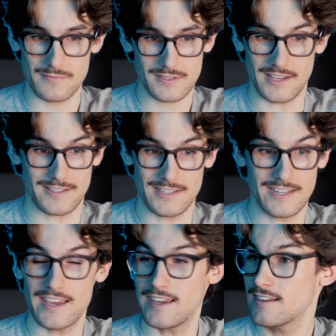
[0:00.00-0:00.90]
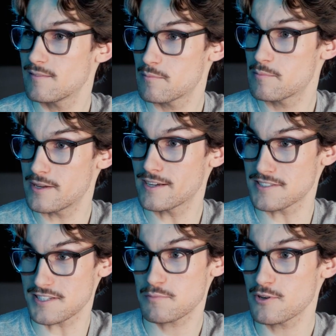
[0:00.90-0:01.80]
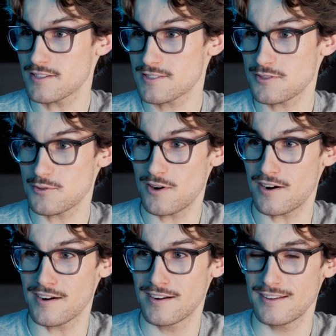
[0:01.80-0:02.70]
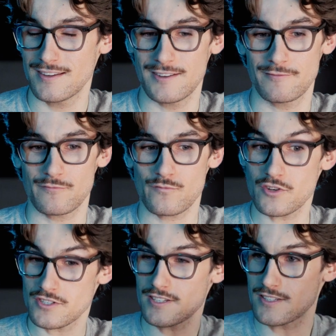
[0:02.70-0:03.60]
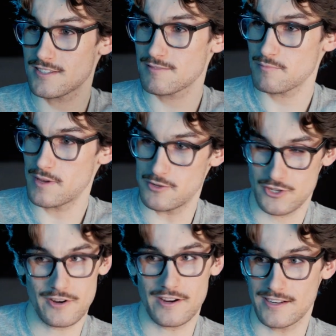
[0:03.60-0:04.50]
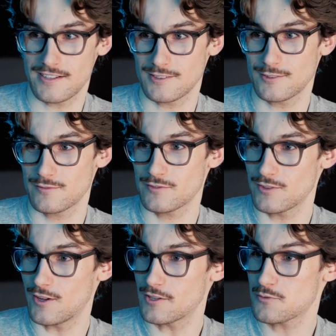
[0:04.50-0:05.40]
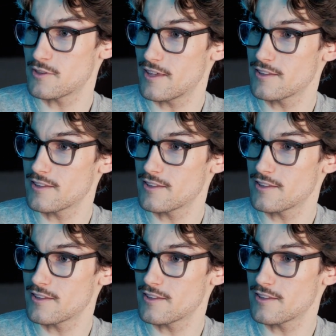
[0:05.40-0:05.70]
say today, being as experienced as you are, versus maybe sharing knowledge with